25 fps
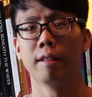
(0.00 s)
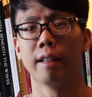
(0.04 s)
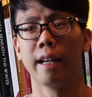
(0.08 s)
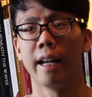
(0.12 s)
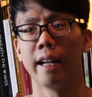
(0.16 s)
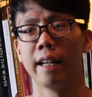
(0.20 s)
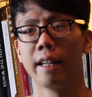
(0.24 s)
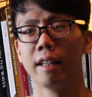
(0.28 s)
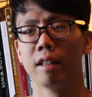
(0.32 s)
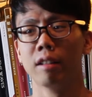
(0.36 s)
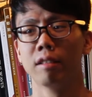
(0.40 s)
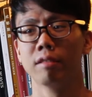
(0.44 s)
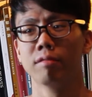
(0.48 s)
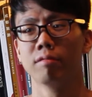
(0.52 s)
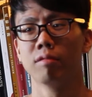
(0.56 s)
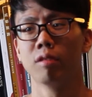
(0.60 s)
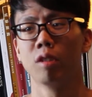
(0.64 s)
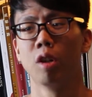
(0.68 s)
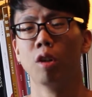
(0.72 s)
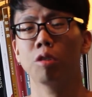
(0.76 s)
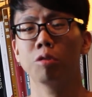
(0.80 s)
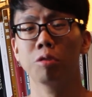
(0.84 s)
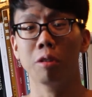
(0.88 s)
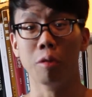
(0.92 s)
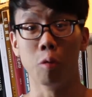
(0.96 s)
getting
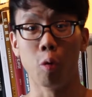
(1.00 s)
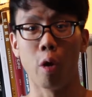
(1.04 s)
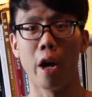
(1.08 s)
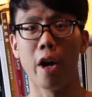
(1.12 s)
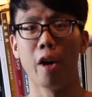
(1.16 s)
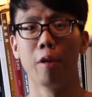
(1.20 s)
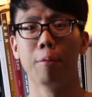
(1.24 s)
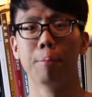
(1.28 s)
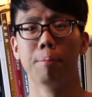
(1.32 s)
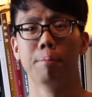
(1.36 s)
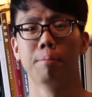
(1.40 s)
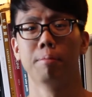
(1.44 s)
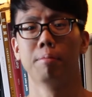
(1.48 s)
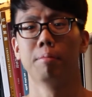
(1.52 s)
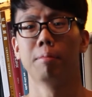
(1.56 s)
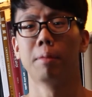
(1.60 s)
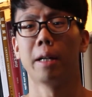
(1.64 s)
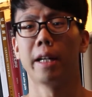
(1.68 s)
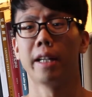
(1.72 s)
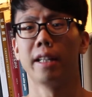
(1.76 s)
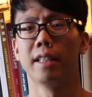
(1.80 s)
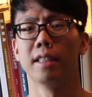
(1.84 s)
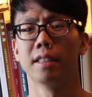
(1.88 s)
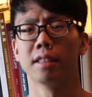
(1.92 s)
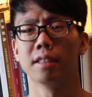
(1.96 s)
overwhelmed
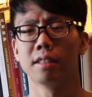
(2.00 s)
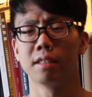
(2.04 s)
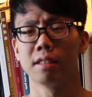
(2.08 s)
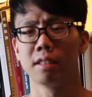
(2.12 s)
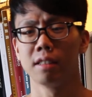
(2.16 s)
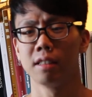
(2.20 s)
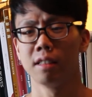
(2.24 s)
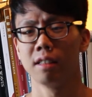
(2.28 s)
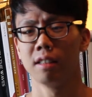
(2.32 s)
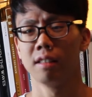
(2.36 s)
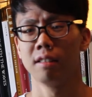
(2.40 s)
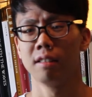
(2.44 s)
by its